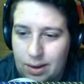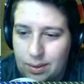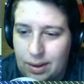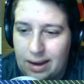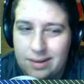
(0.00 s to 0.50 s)

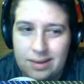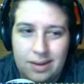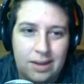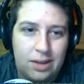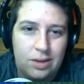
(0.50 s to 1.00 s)
Okay.
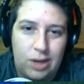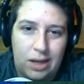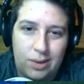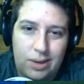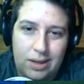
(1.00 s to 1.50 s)

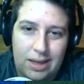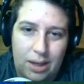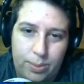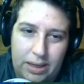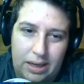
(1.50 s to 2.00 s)
Shiloh couldn't
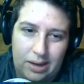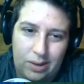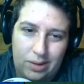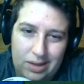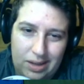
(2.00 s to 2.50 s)
help but
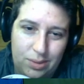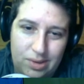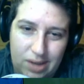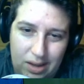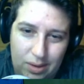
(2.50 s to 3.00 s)
giggle. You
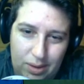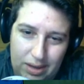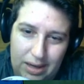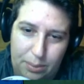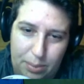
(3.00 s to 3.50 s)
and Shiloh
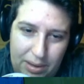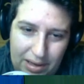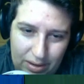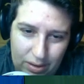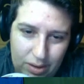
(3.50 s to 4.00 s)
couldn't help but
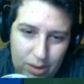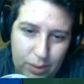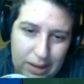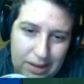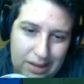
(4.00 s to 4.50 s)
giggle. You
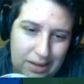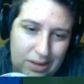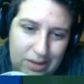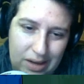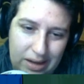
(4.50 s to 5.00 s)
quietly
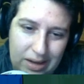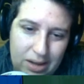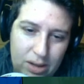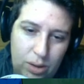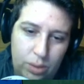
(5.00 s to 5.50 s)
looked on.
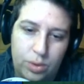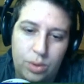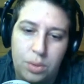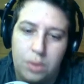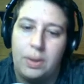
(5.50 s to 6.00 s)
You
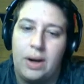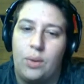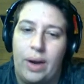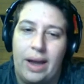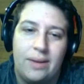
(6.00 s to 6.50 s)
shoot the bug
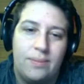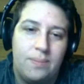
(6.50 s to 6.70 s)
away.